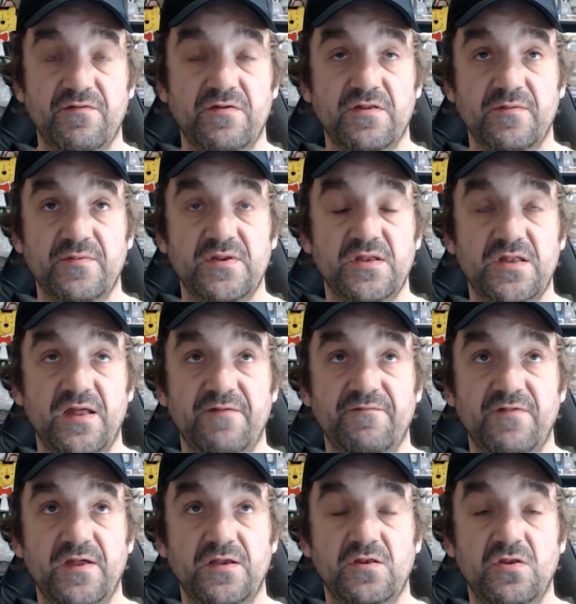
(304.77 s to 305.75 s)
some of these have
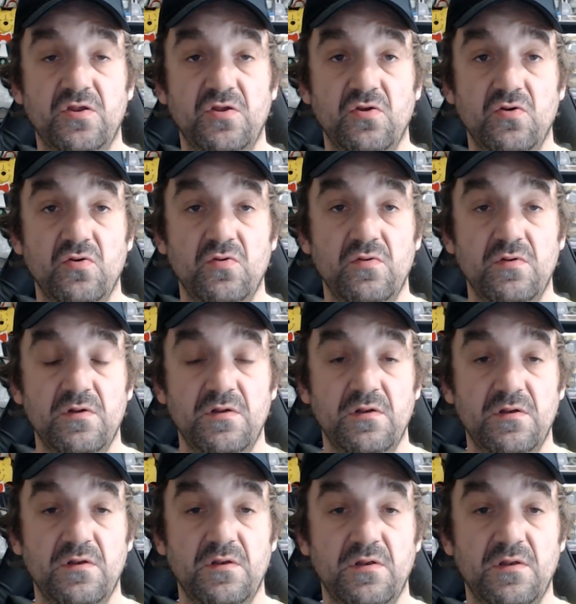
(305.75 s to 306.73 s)
like two,
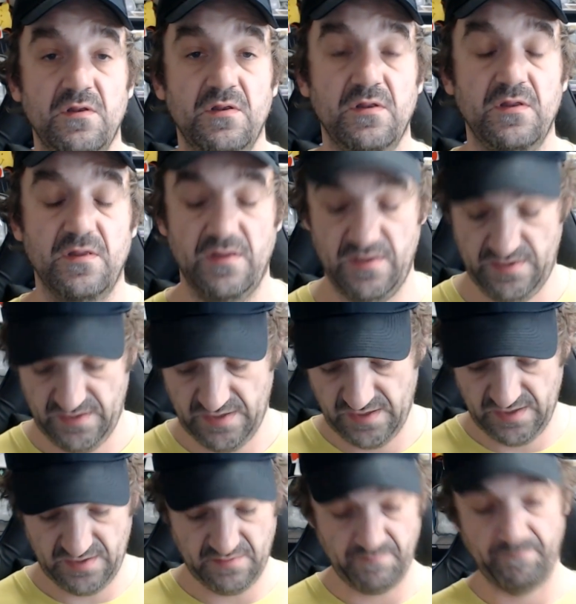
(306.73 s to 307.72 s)

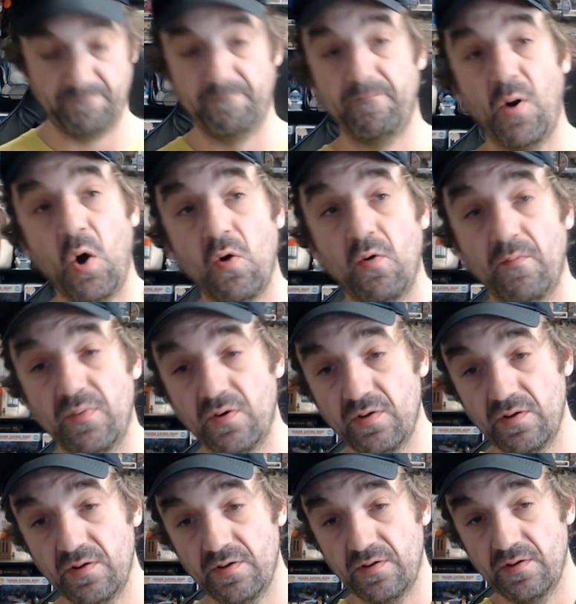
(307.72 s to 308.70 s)
and boom,
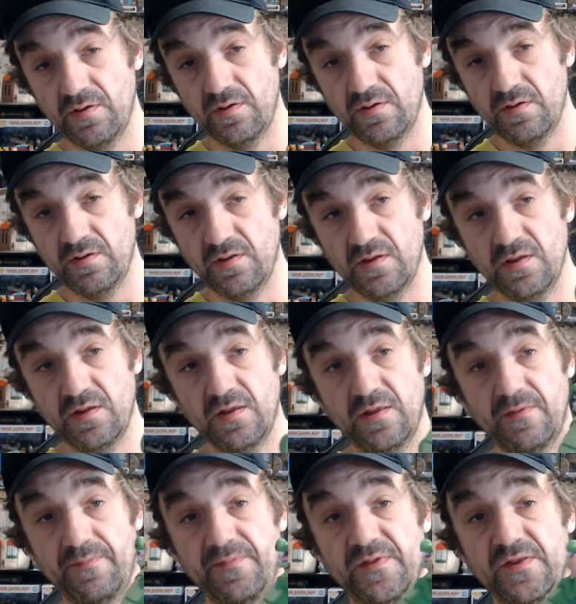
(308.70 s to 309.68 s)

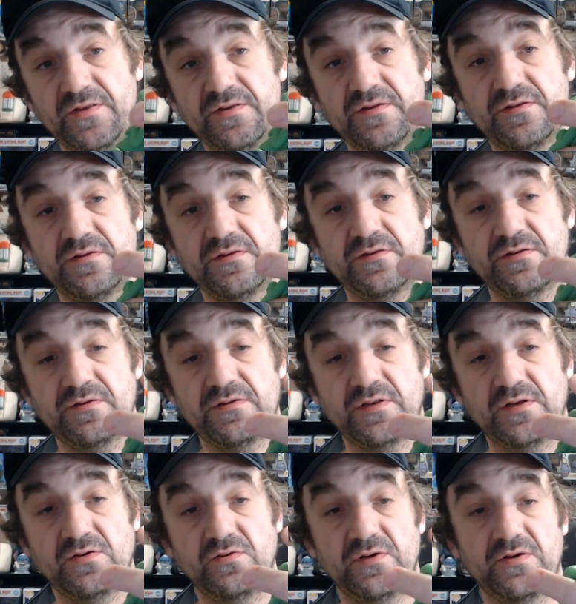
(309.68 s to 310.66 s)
This,
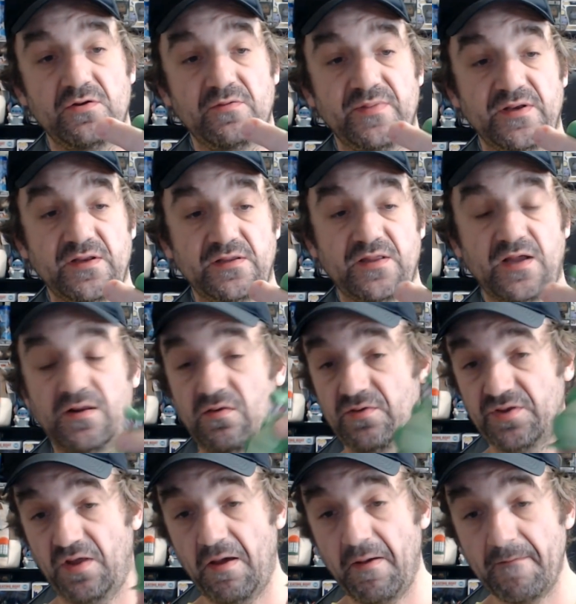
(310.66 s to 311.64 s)
I do not know, but TikTok
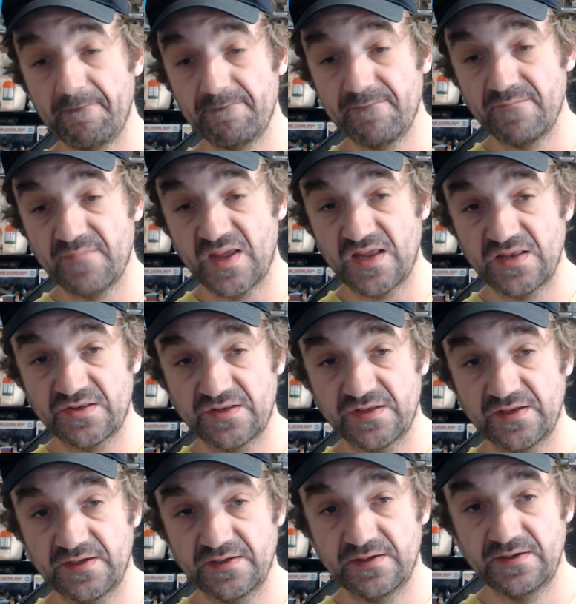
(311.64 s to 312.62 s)
looks
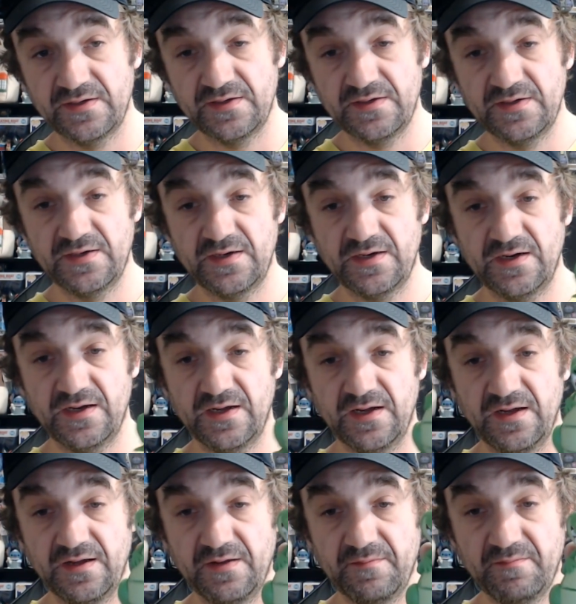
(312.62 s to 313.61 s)
amazing.
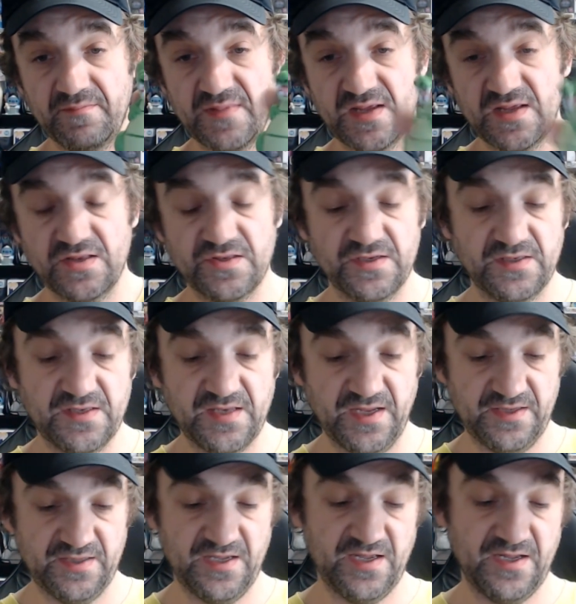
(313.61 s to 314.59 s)
Amazing
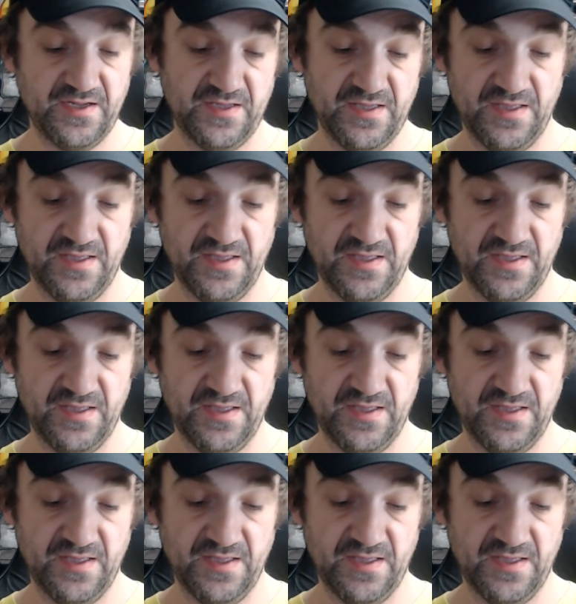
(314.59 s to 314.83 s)
TikTok.